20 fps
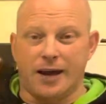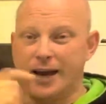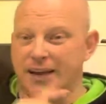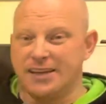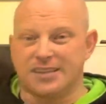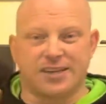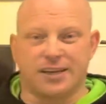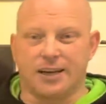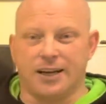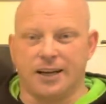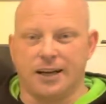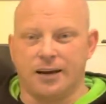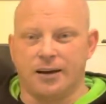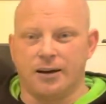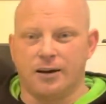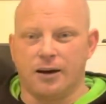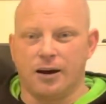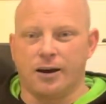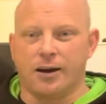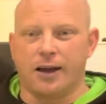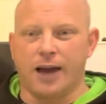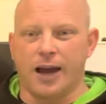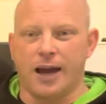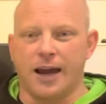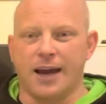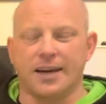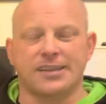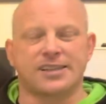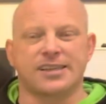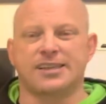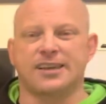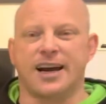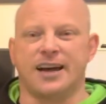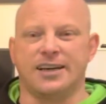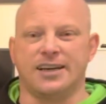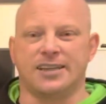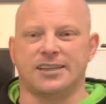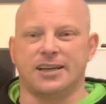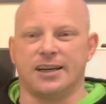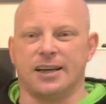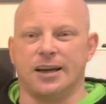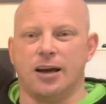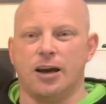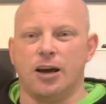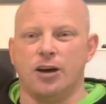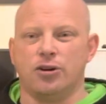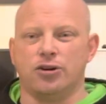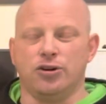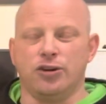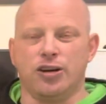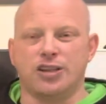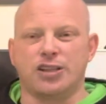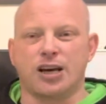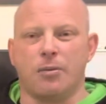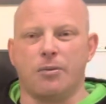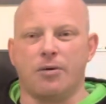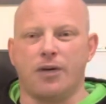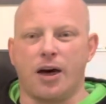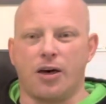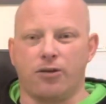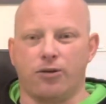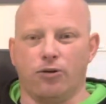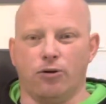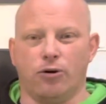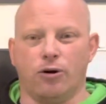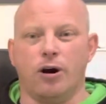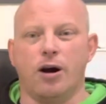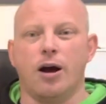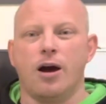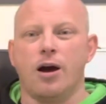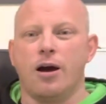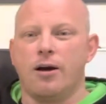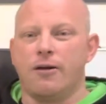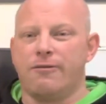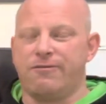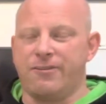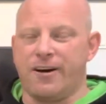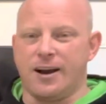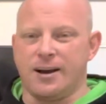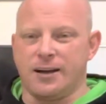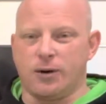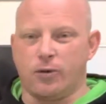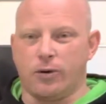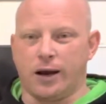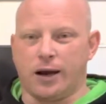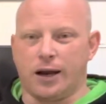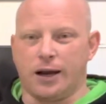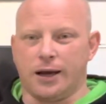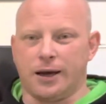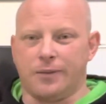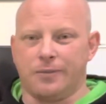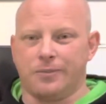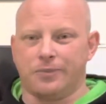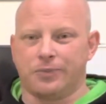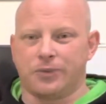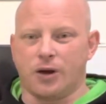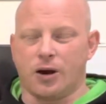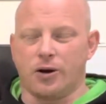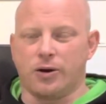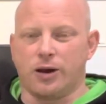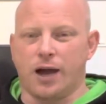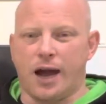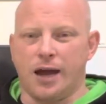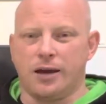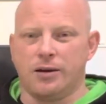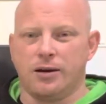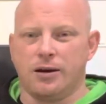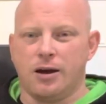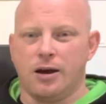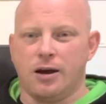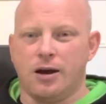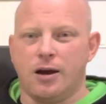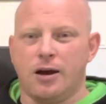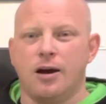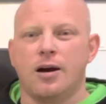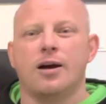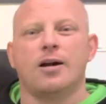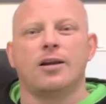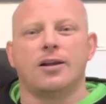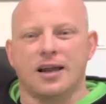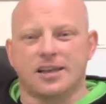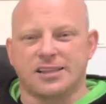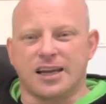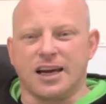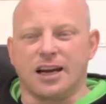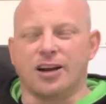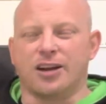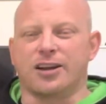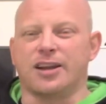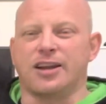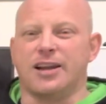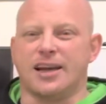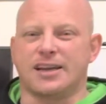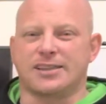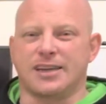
instantly, okay, instantaneously. You need to come up with that thought fairly quickly, okay? Let's take a look at the next